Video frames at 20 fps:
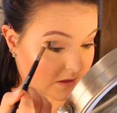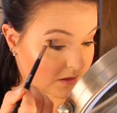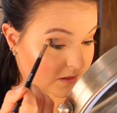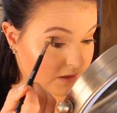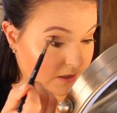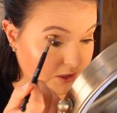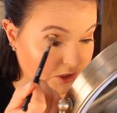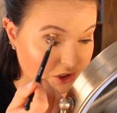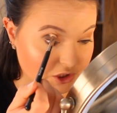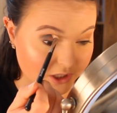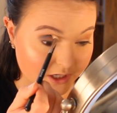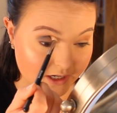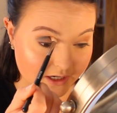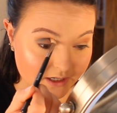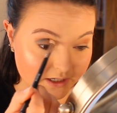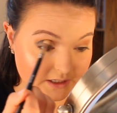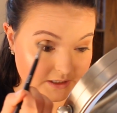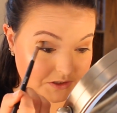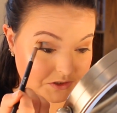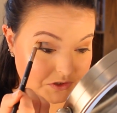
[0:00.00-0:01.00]
This shade
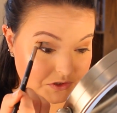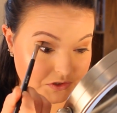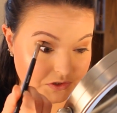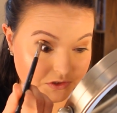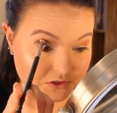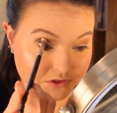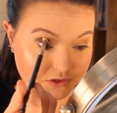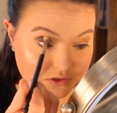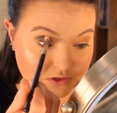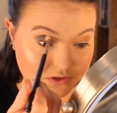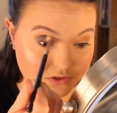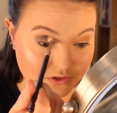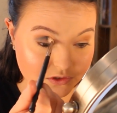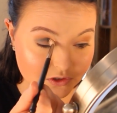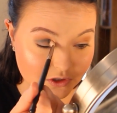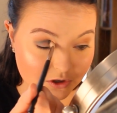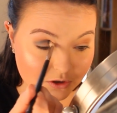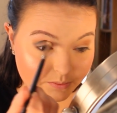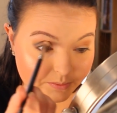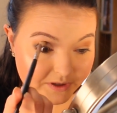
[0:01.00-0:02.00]
is
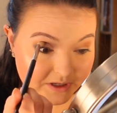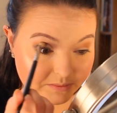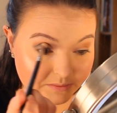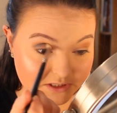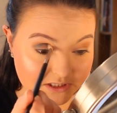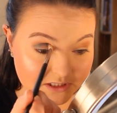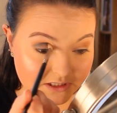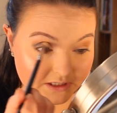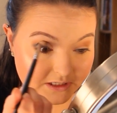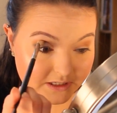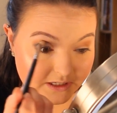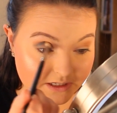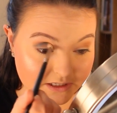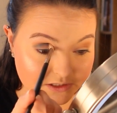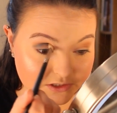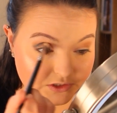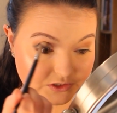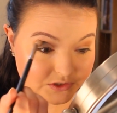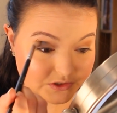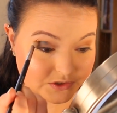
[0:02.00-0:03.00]
so pigmented
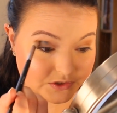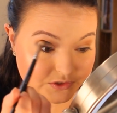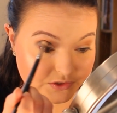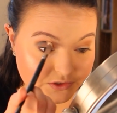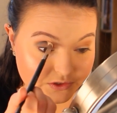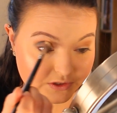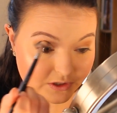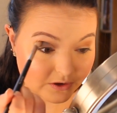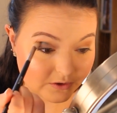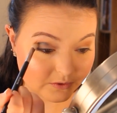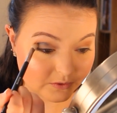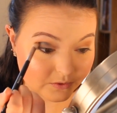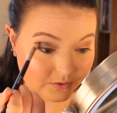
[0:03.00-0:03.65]
and so